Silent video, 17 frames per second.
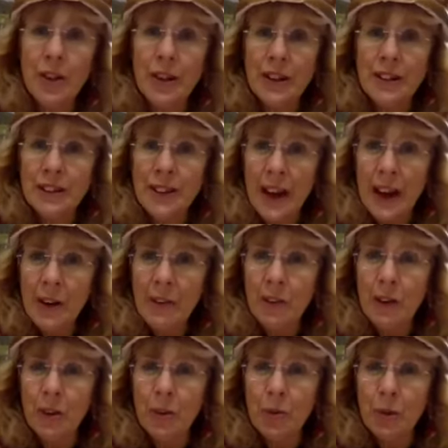that
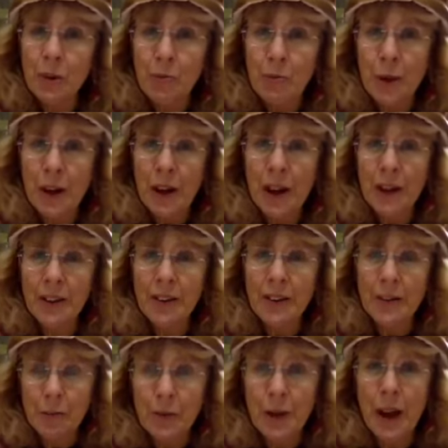David was beginning
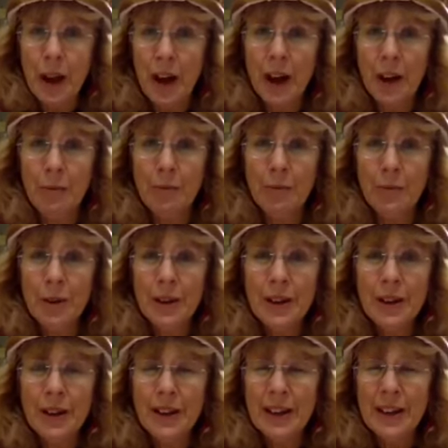to become
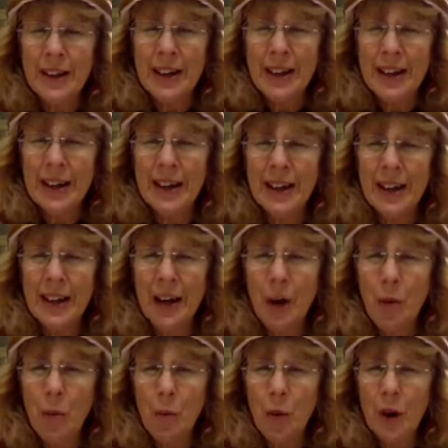a king
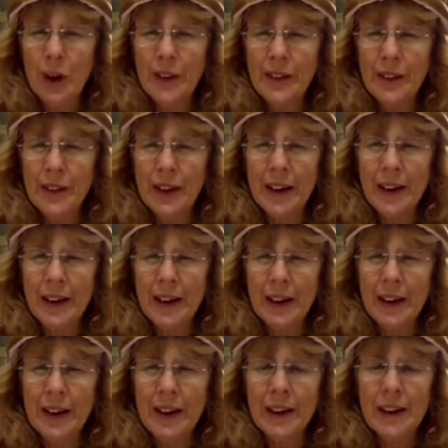one day,
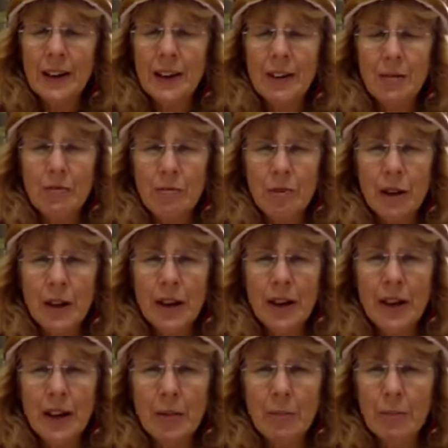a
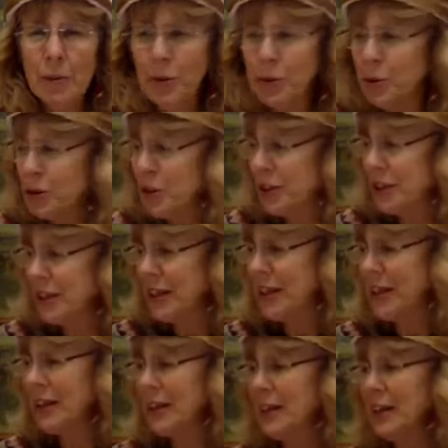really important
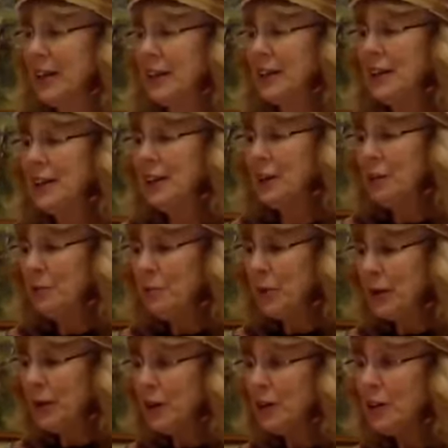king,
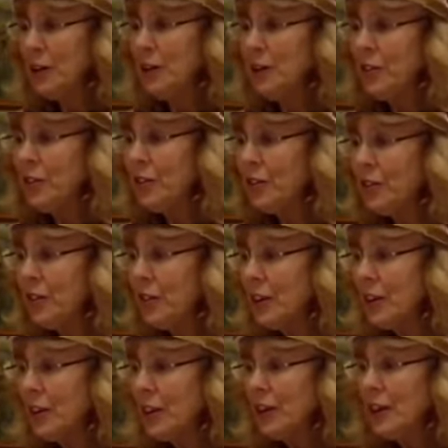because
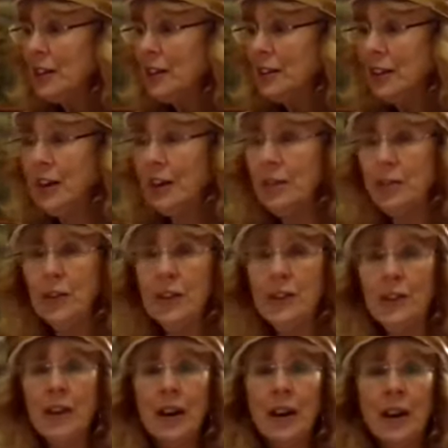David's
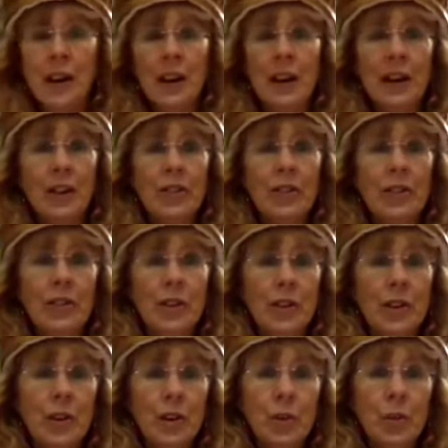heart
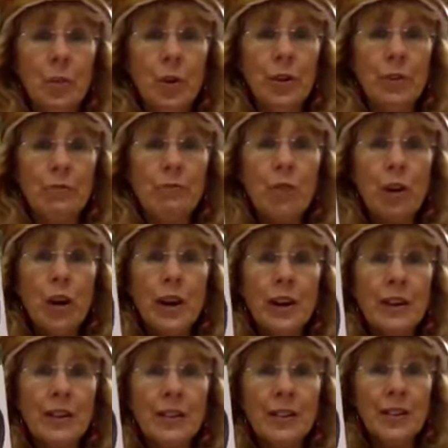was right
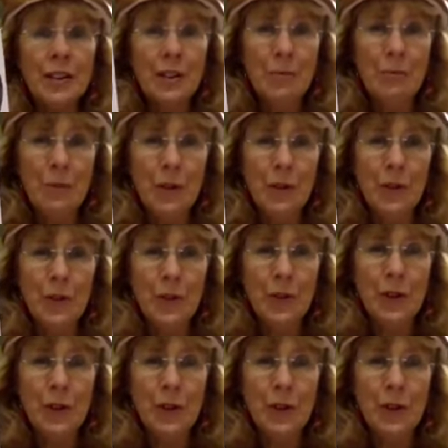before